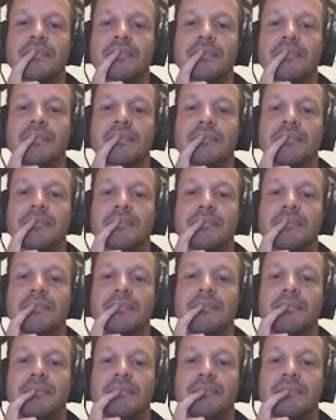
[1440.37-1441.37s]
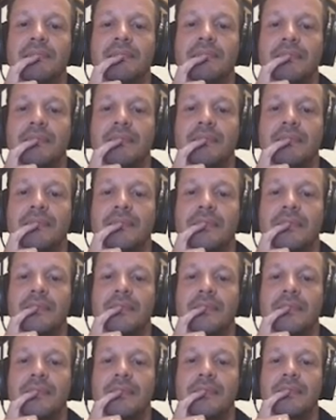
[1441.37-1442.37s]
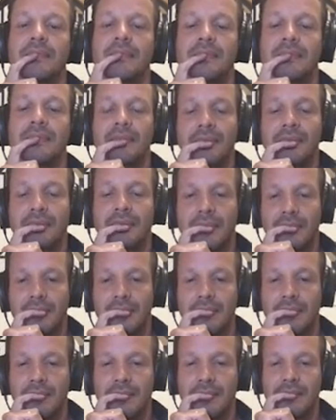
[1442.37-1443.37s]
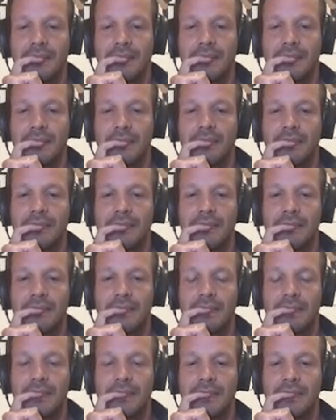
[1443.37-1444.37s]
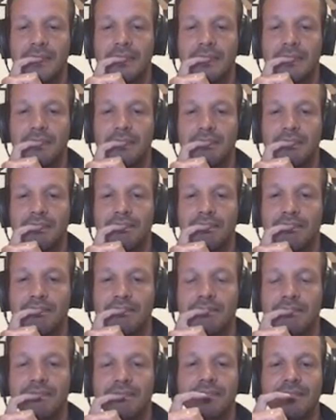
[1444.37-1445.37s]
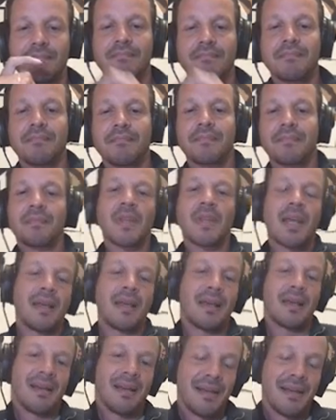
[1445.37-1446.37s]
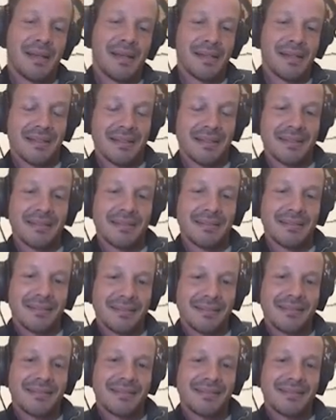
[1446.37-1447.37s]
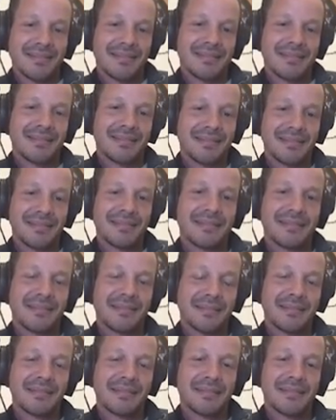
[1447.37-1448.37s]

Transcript: (not speaking)